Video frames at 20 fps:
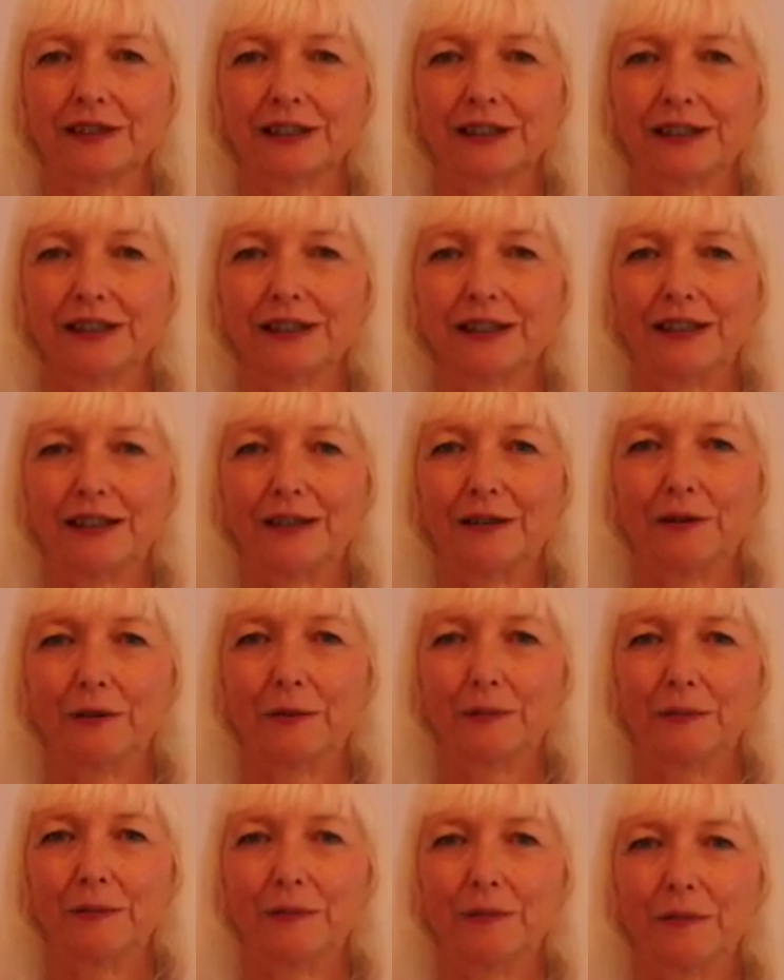And I
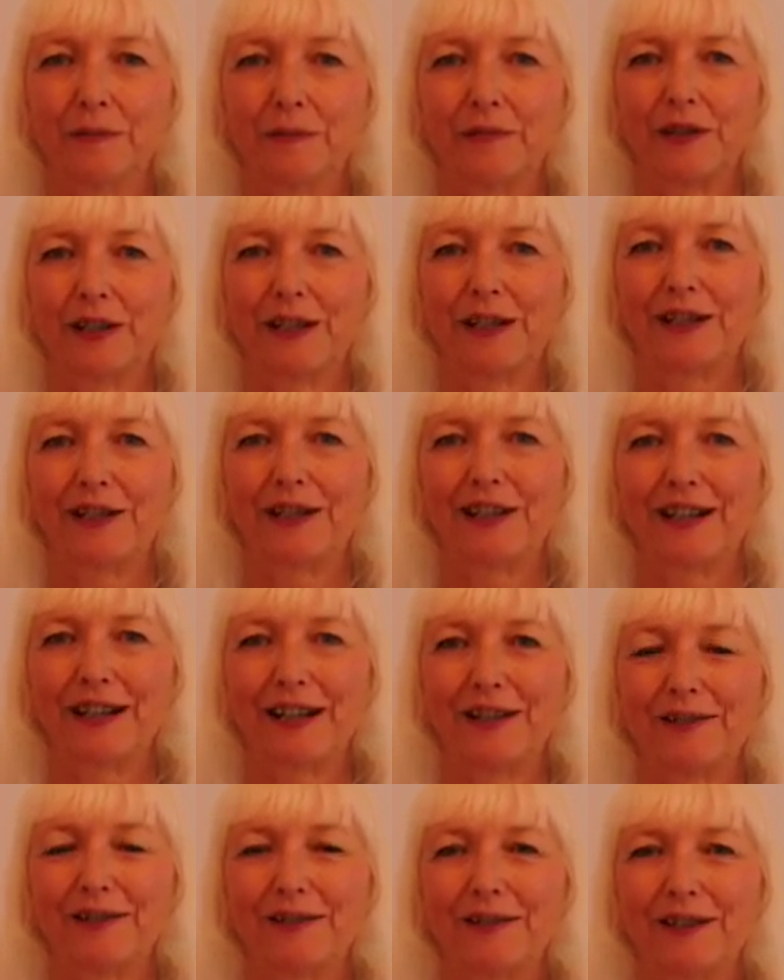hope that
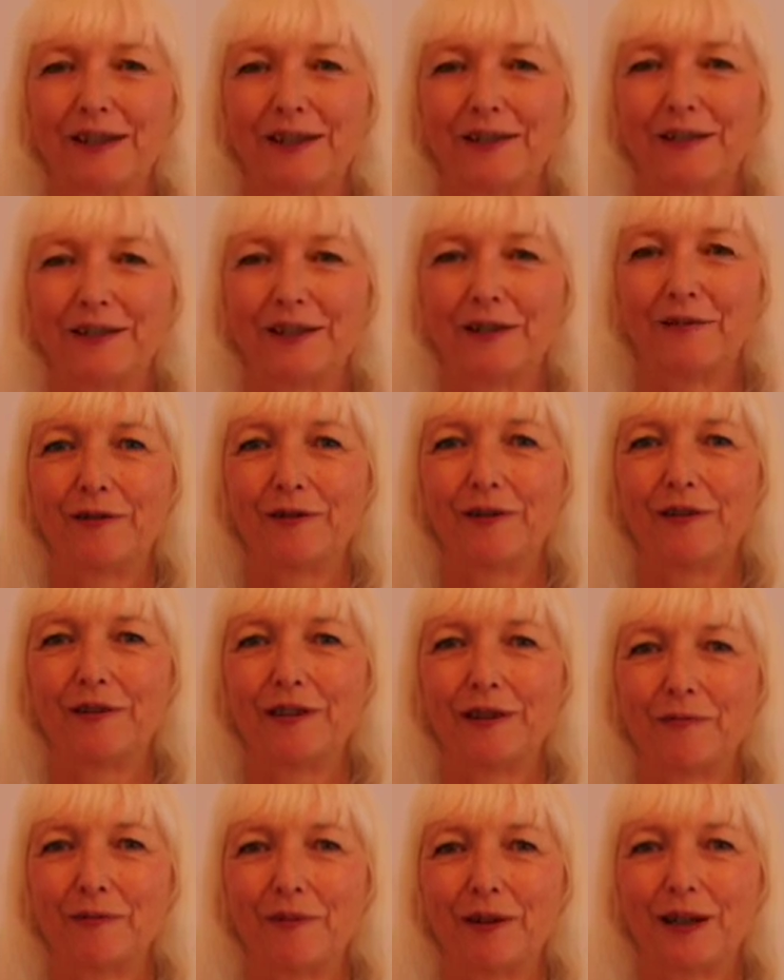exercise gives
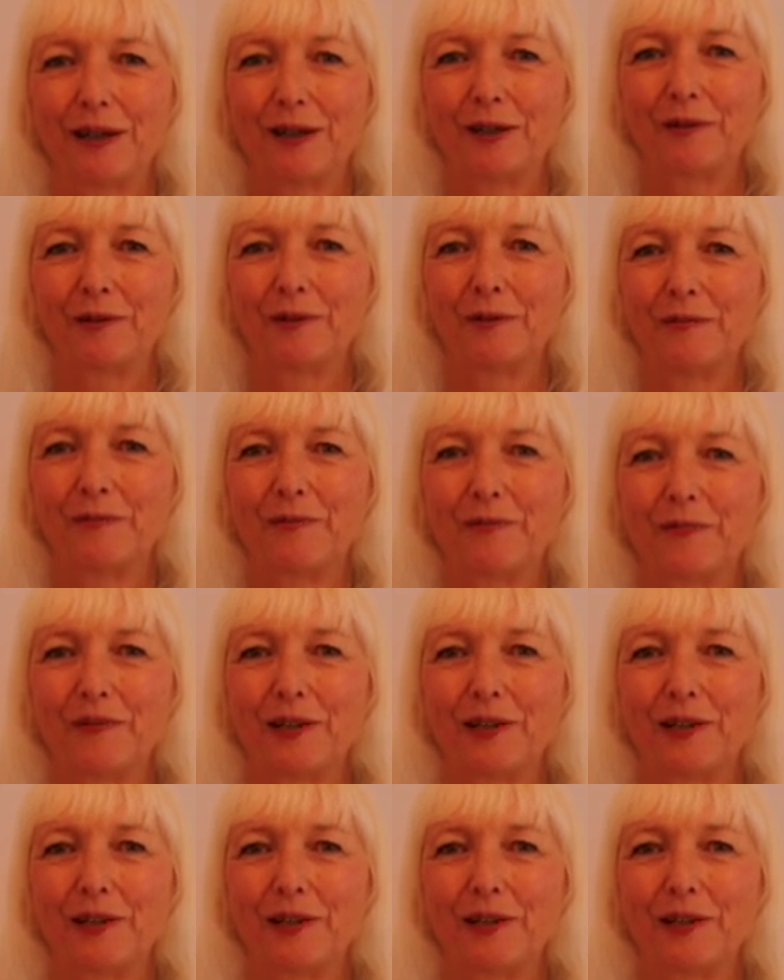something to